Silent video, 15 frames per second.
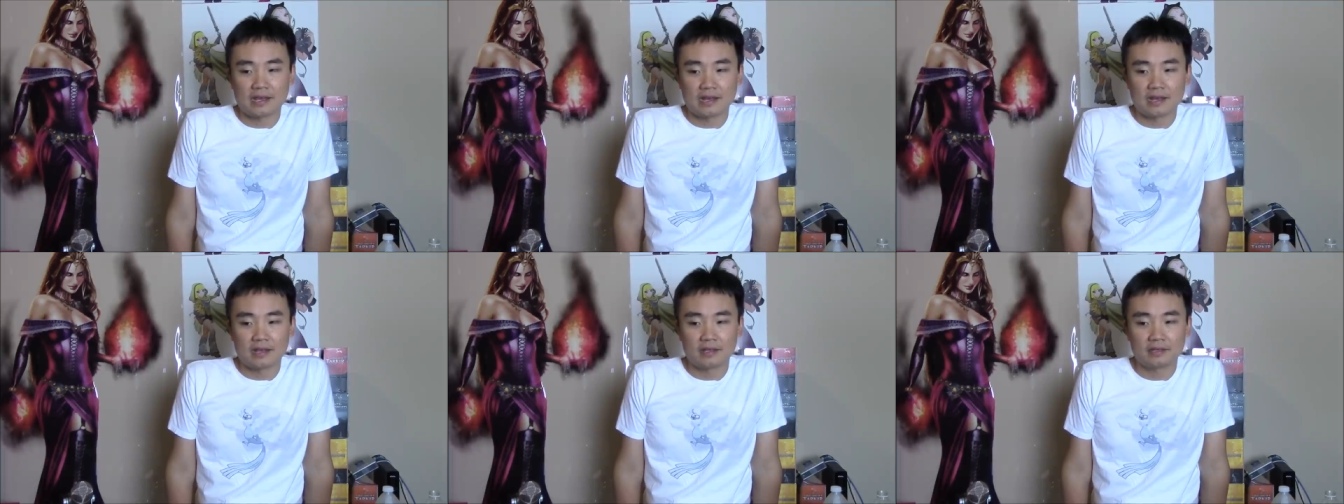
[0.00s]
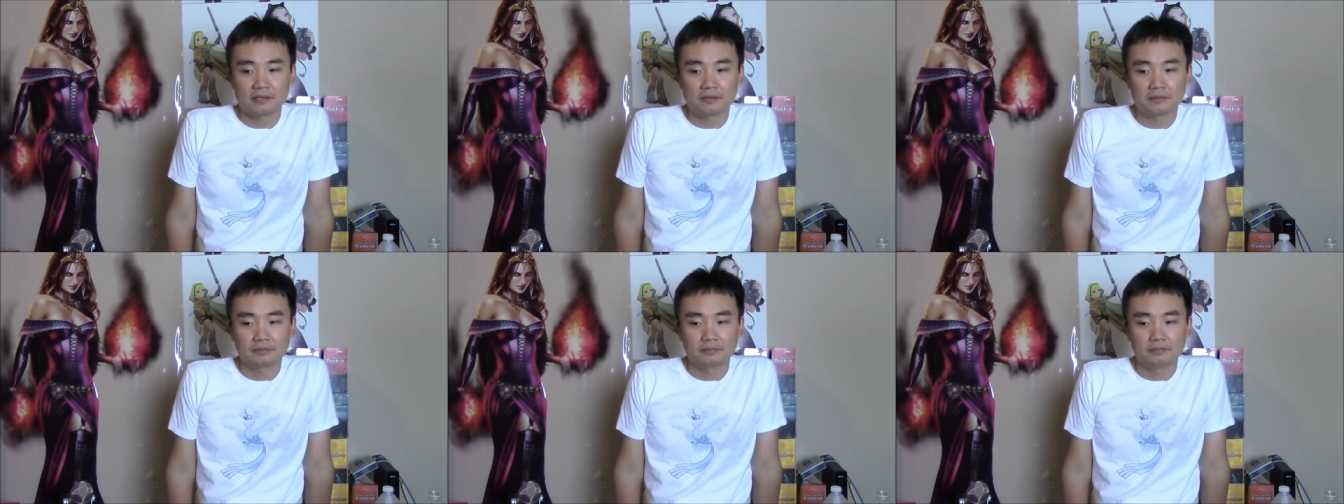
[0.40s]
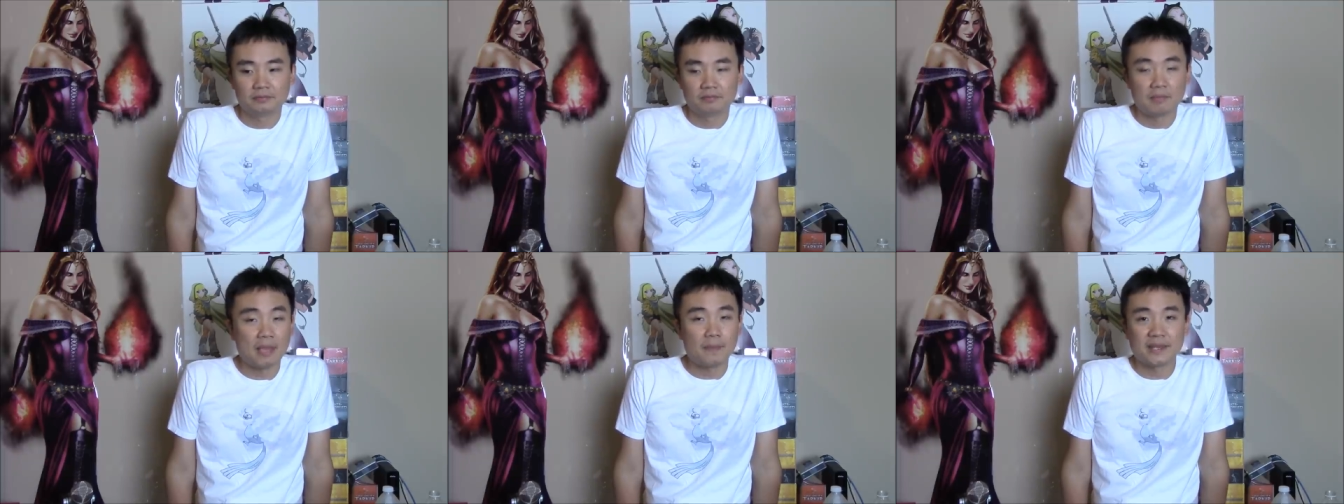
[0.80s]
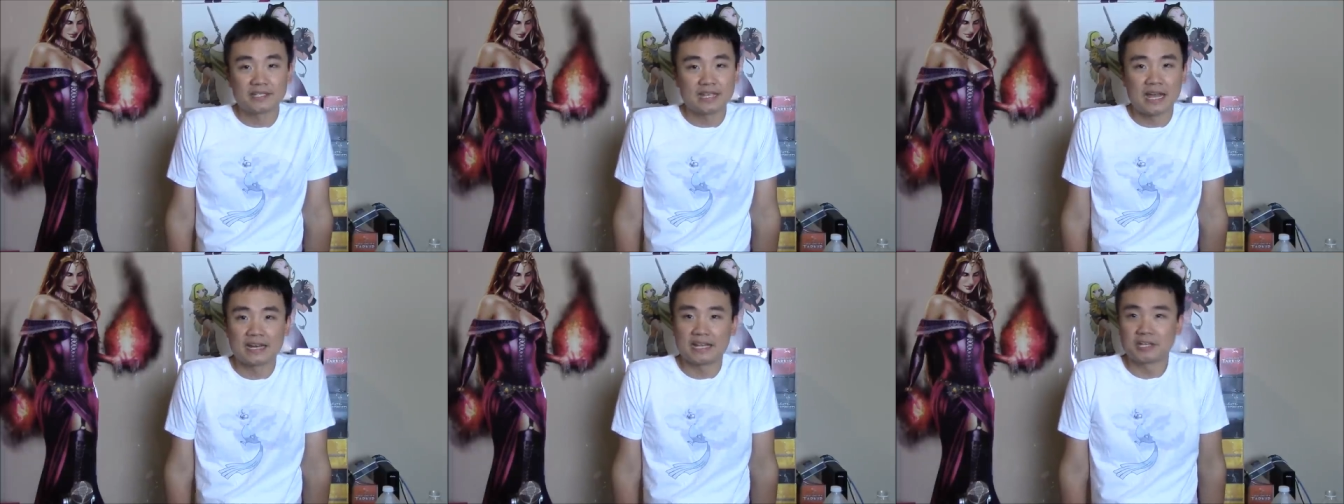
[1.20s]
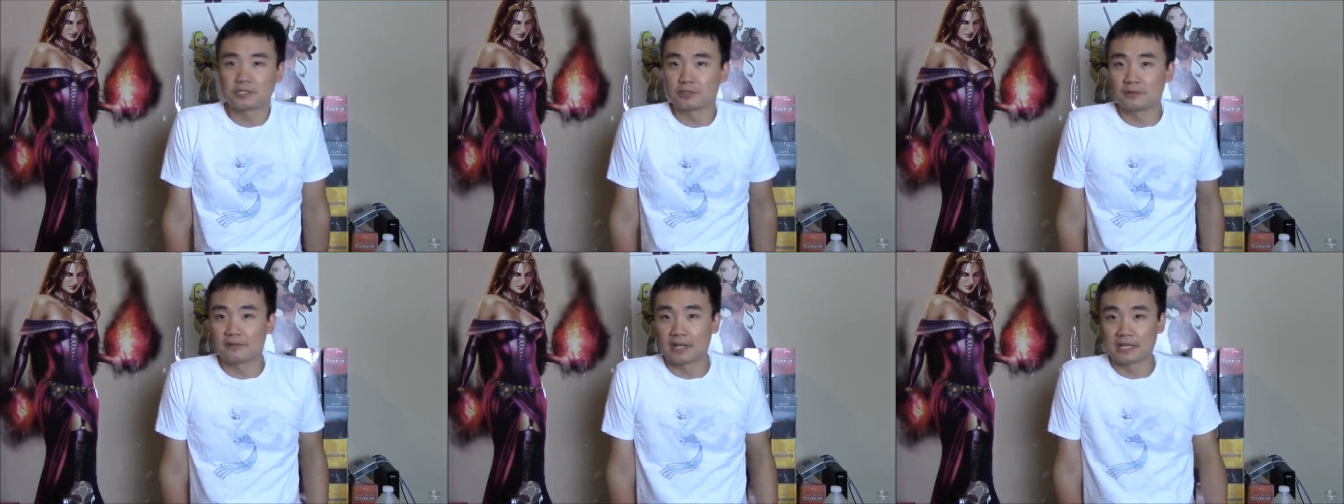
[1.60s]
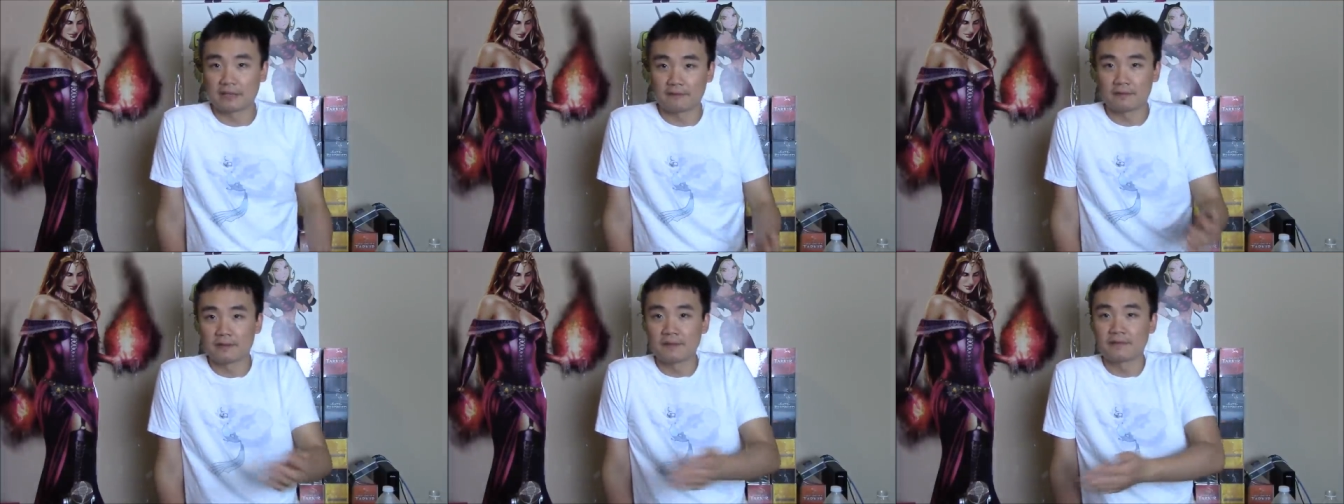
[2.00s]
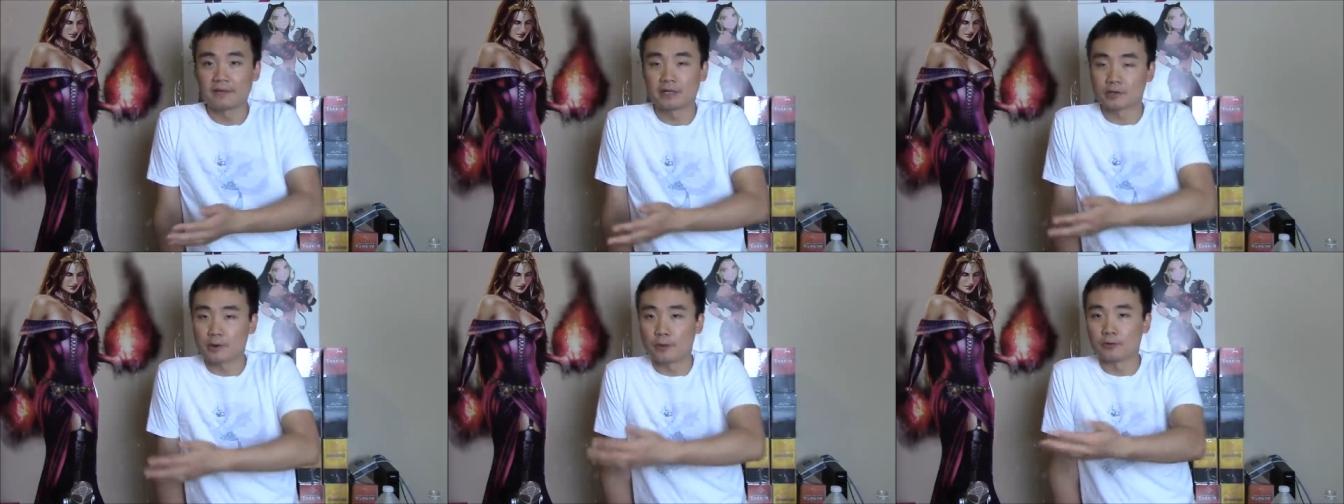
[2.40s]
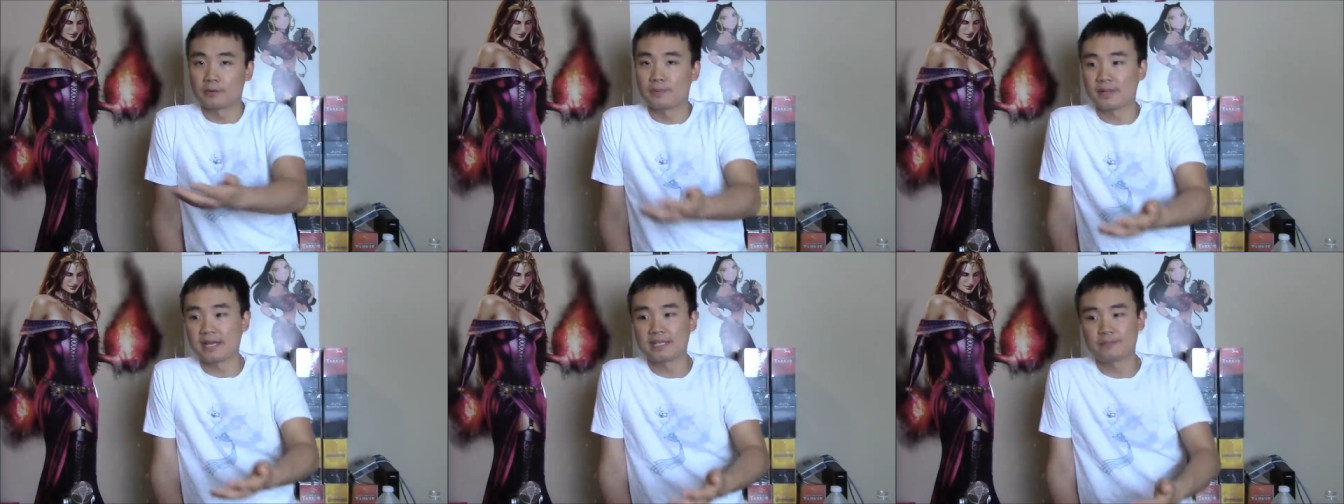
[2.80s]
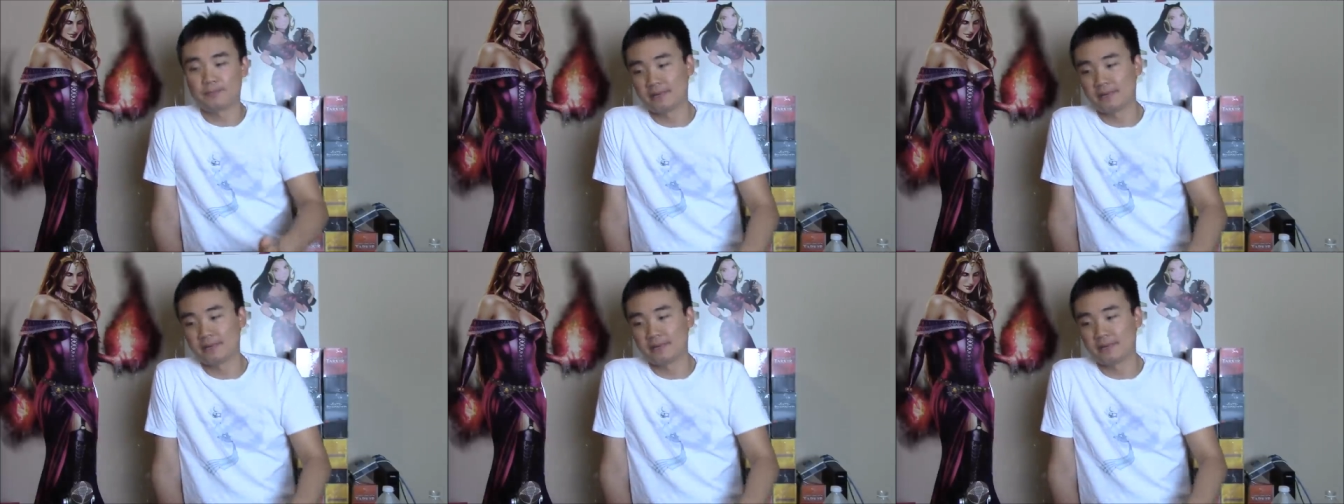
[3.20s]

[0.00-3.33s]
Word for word: Uh, maybe it's not an issue like if you live in a colder place,